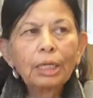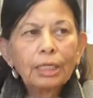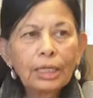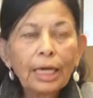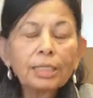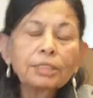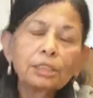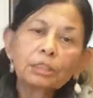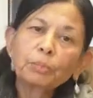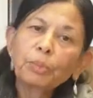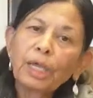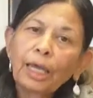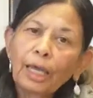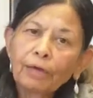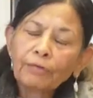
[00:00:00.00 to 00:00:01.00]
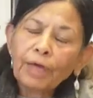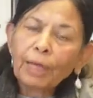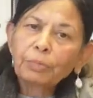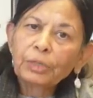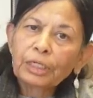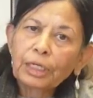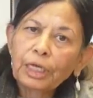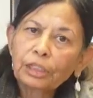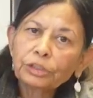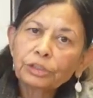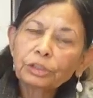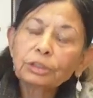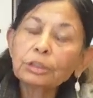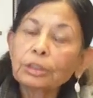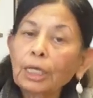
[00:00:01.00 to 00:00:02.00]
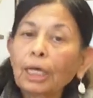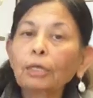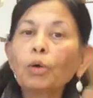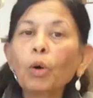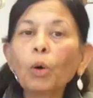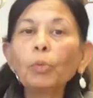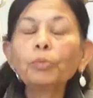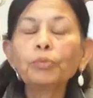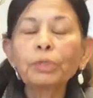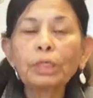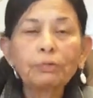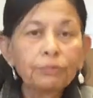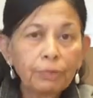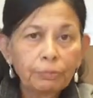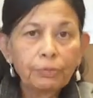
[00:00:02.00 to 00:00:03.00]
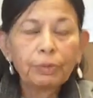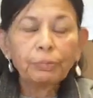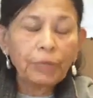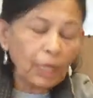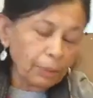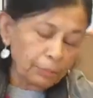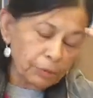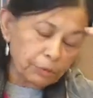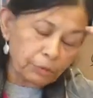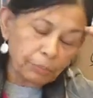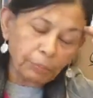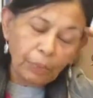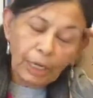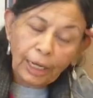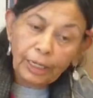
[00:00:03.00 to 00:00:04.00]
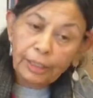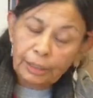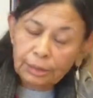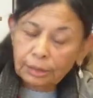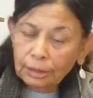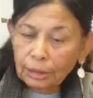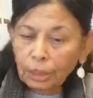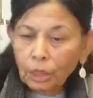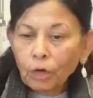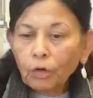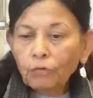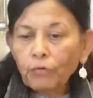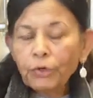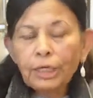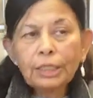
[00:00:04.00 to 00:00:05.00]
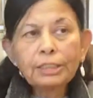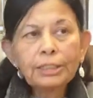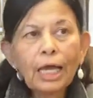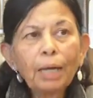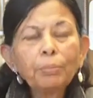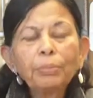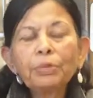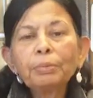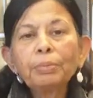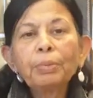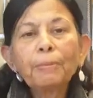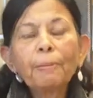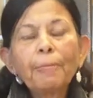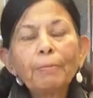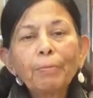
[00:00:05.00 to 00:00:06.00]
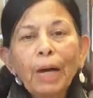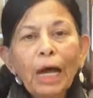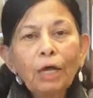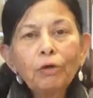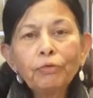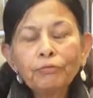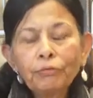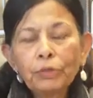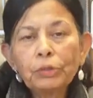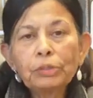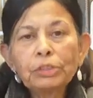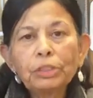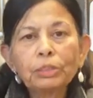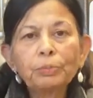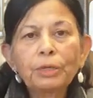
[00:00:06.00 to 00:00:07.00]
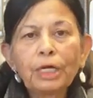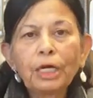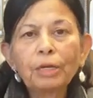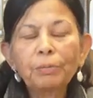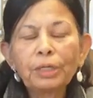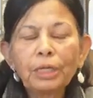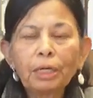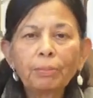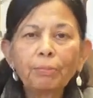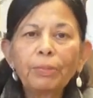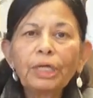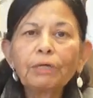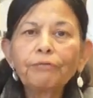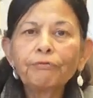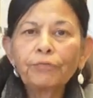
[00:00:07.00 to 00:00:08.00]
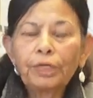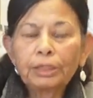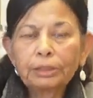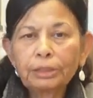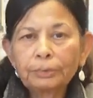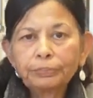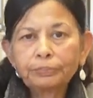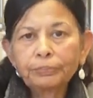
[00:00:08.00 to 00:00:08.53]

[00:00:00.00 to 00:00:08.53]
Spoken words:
Yes, it may have applications, and hopefully we will be able to apply it. For example, biofuels is becoming a big field,